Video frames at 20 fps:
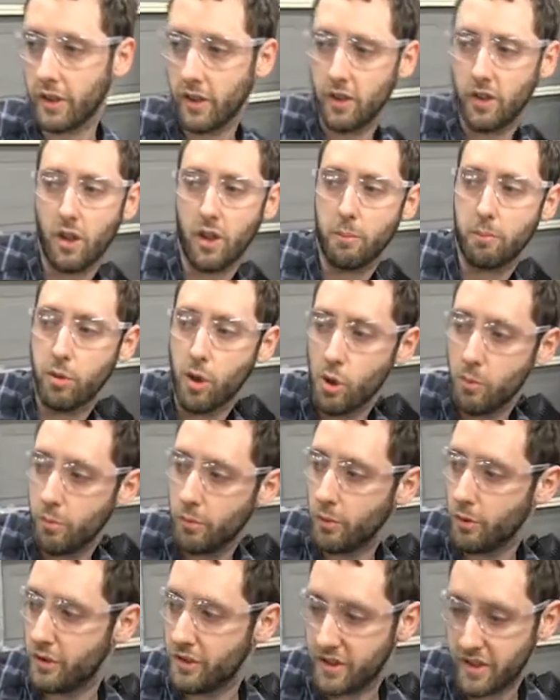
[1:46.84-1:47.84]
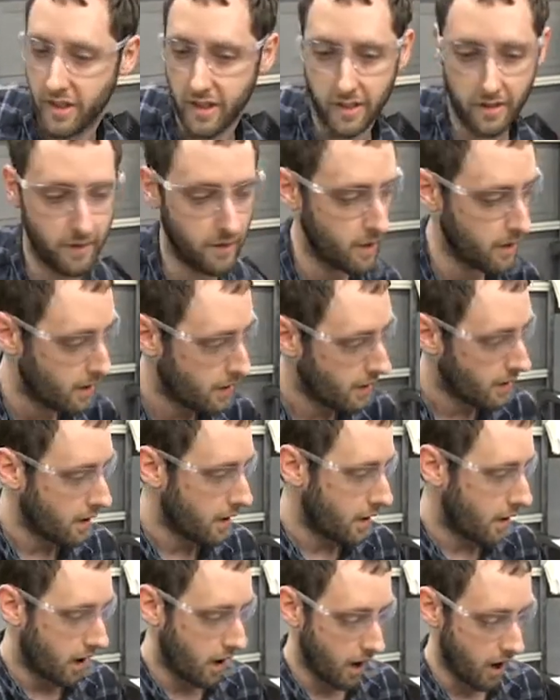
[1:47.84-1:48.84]
on our probing routine.
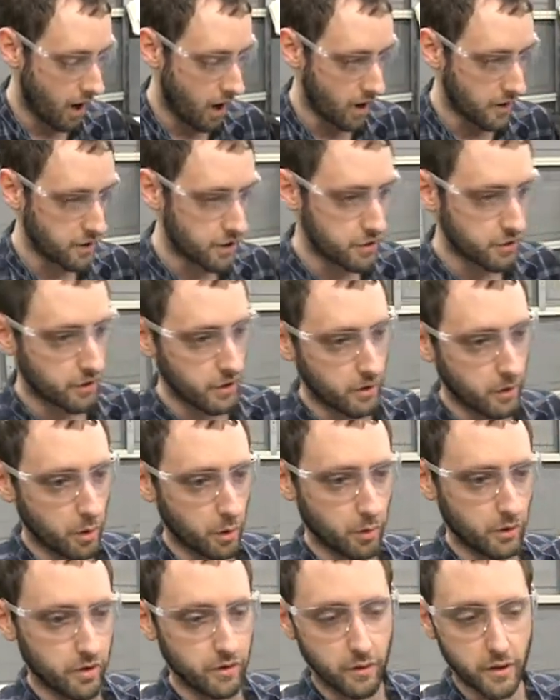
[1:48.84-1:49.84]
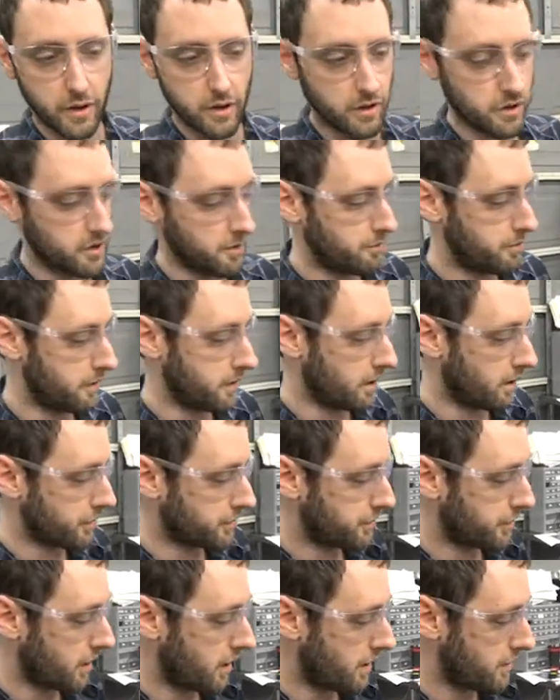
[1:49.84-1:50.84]
Usually we use the BL
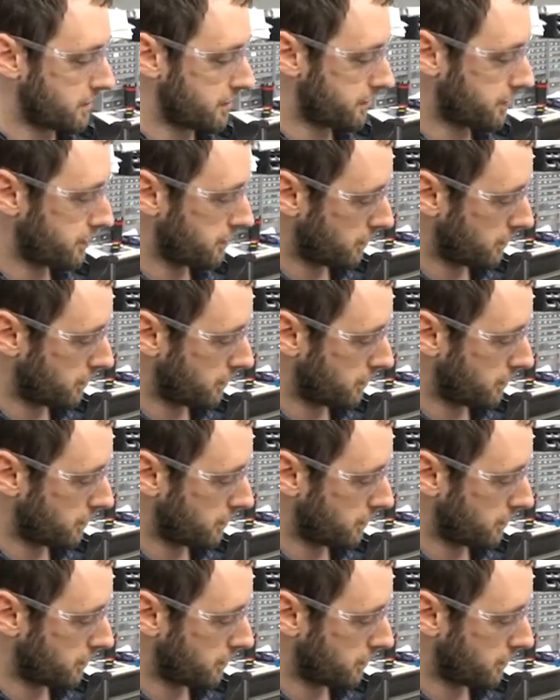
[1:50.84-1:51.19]
Touch